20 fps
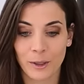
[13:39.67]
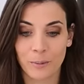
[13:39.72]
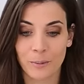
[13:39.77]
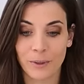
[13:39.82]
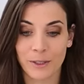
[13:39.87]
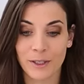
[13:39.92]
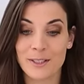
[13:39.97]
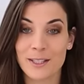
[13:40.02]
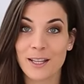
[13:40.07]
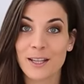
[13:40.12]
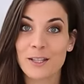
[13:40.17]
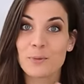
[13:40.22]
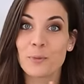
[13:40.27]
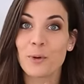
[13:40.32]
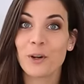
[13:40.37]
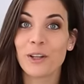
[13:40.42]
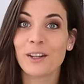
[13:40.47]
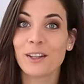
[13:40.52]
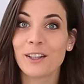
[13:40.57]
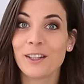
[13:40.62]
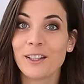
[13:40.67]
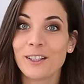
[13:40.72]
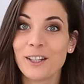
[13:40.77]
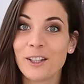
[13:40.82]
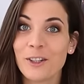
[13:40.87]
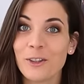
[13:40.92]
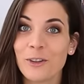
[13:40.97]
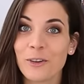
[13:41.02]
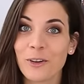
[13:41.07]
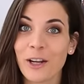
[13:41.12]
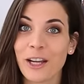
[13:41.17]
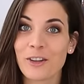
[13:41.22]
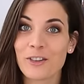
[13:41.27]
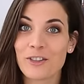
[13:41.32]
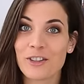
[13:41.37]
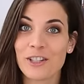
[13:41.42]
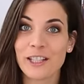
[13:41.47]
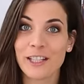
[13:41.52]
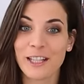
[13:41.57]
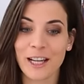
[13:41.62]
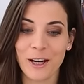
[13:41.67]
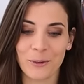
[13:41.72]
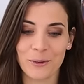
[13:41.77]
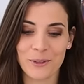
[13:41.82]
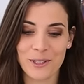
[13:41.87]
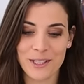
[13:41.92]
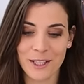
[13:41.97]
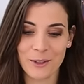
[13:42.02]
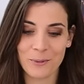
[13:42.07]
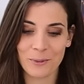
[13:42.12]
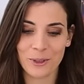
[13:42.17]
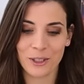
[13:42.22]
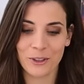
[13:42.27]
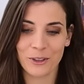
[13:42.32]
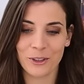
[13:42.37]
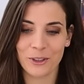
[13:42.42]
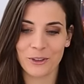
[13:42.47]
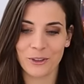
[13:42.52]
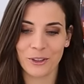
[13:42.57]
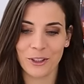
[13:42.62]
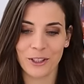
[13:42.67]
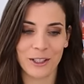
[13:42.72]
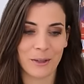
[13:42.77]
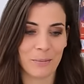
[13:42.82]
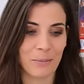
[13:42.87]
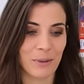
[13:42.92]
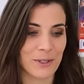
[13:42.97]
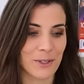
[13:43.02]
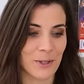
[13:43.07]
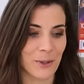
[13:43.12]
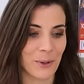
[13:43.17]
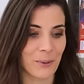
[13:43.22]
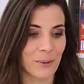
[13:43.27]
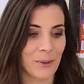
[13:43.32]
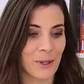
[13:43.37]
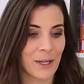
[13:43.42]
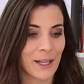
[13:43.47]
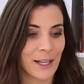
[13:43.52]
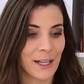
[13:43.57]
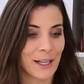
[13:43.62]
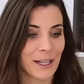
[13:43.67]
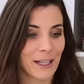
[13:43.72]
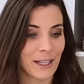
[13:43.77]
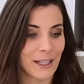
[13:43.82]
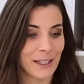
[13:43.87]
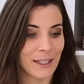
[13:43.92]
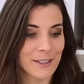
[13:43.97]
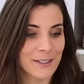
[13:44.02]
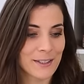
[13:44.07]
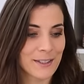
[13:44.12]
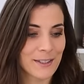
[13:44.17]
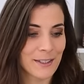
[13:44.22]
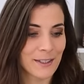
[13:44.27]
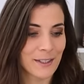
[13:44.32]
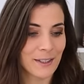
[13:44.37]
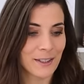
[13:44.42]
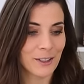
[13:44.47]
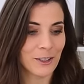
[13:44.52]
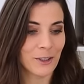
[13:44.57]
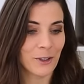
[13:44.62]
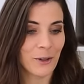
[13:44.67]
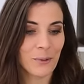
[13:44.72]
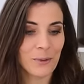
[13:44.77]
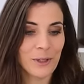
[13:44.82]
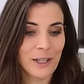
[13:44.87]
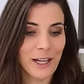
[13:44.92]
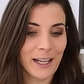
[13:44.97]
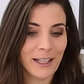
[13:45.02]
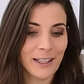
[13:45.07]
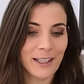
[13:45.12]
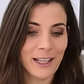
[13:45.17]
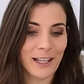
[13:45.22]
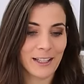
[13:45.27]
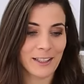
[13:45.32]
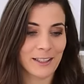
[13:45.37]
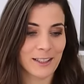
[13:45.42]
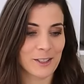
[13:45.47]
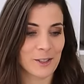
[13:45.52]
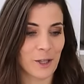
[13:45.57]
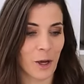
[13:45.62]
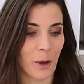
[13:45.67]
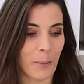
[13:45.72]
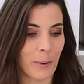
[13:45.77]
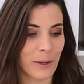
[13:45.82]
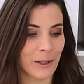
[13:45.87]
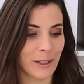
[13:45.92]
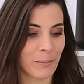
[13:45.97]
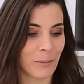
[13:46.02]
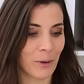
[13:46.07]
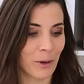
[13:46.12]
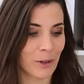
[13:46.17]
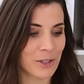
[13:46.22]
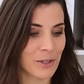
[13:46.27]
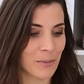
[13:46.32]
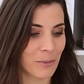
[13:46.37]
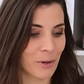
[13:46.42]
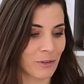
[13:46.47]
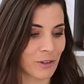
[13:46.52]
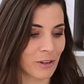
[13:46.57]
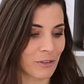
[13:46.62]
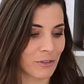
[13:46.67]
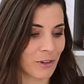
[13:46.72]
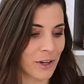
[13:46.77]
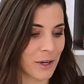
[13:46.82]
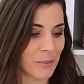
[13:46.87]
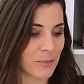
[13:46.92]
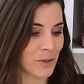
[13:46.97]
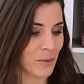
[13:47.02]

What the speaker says: because there's one thing that you don't actually count in when you're doing the puzzle, is you only had like the top and the bottom of the frame.